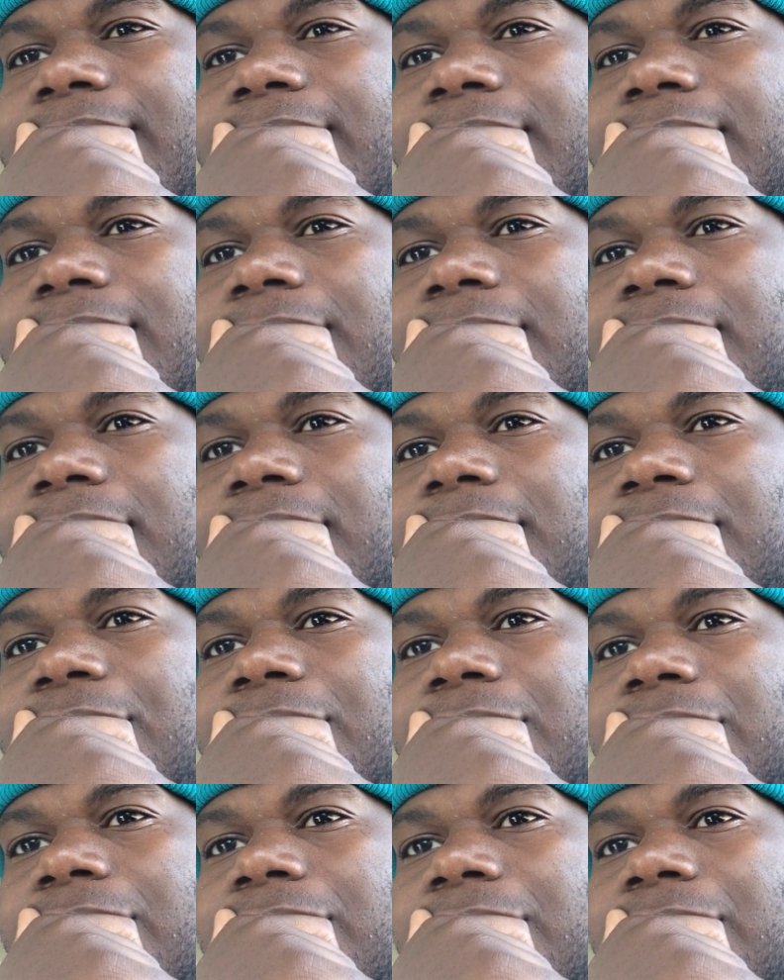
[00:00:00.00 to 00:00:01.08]

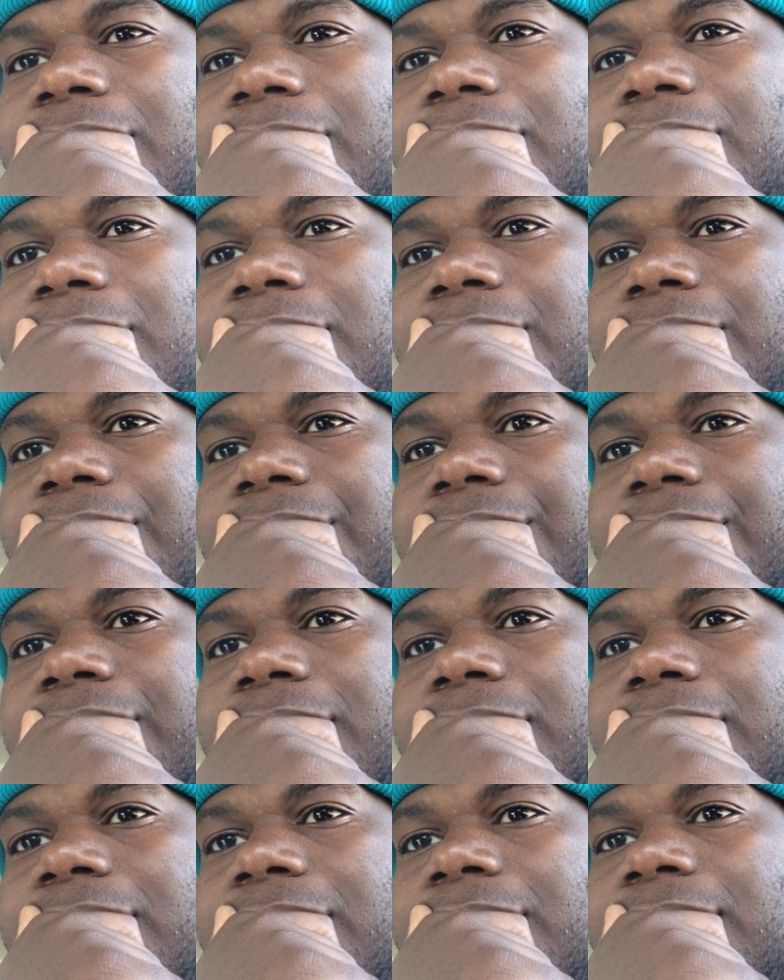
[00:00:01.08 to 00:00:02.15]

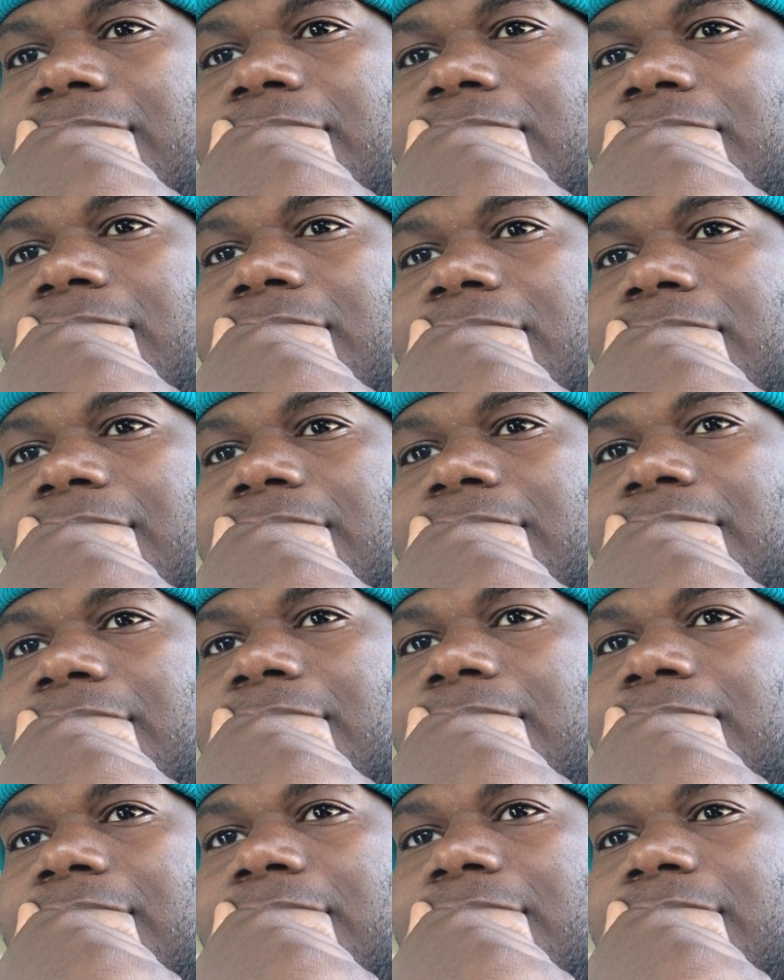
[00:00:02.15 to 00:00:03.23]

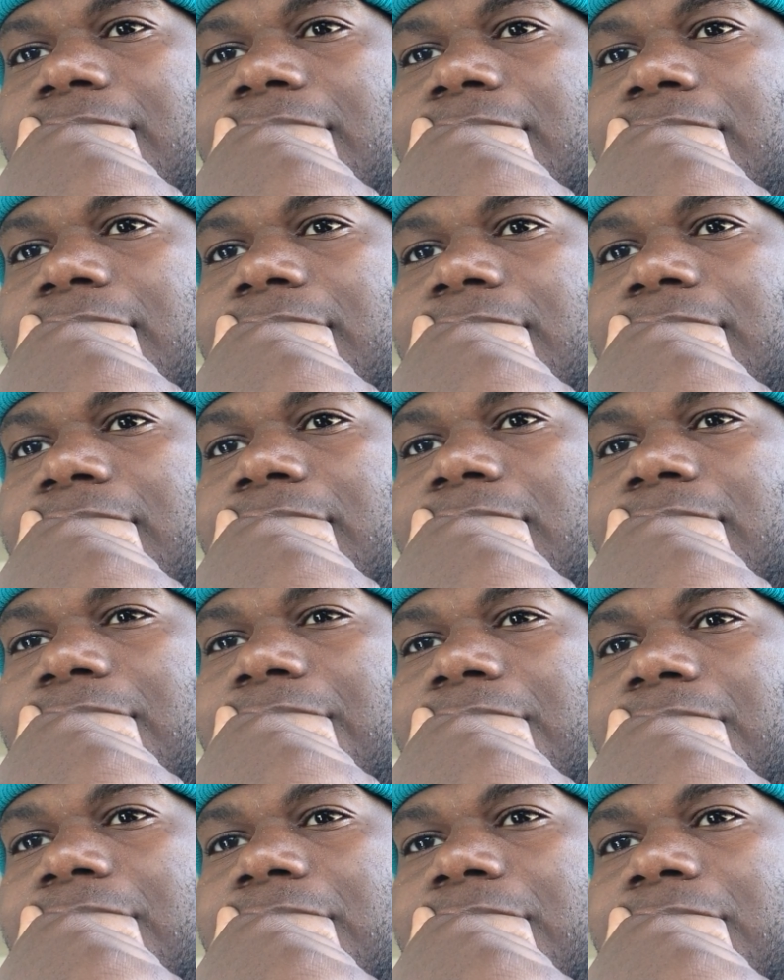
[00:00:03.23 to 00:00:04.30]

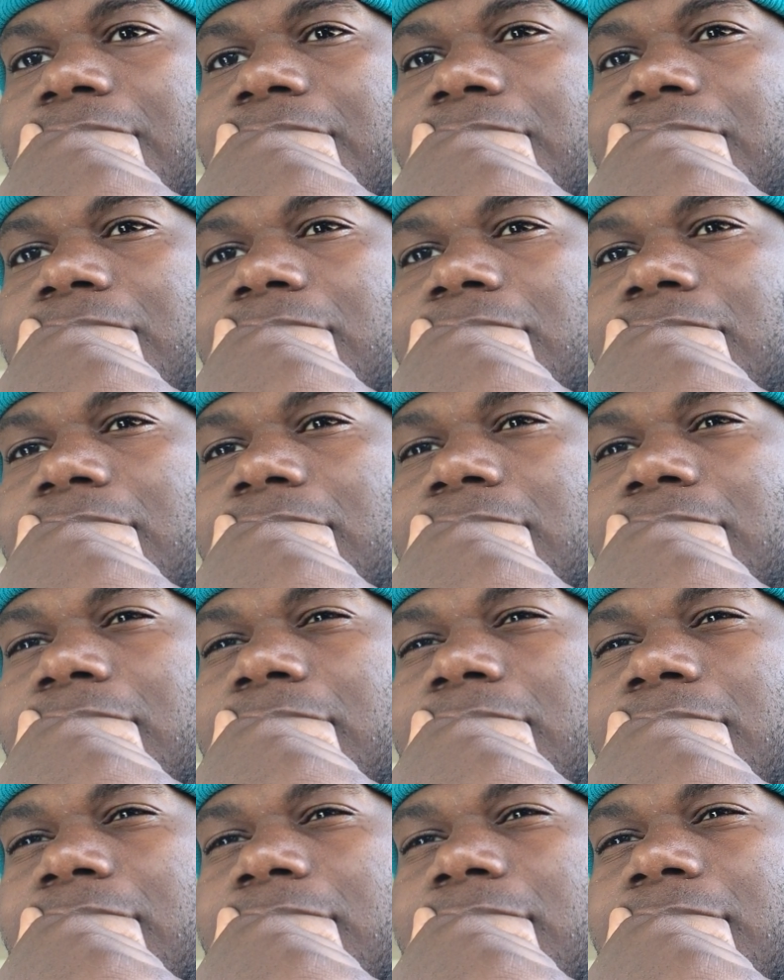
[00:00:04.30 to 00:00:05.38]

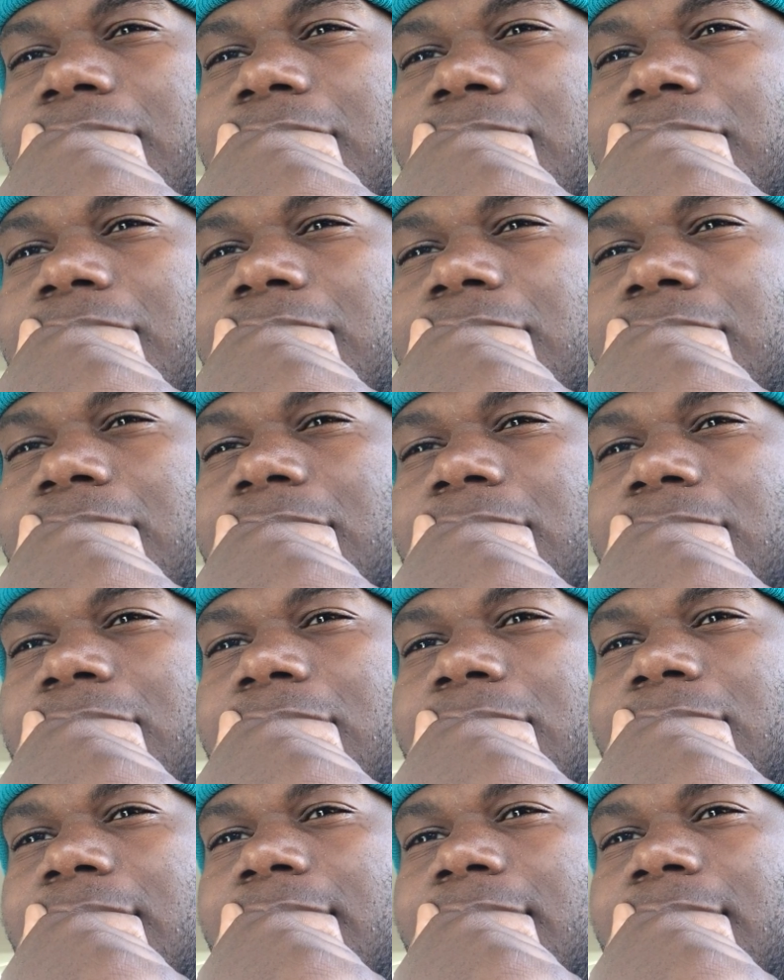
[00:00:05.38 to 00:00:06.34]
Nothing is said.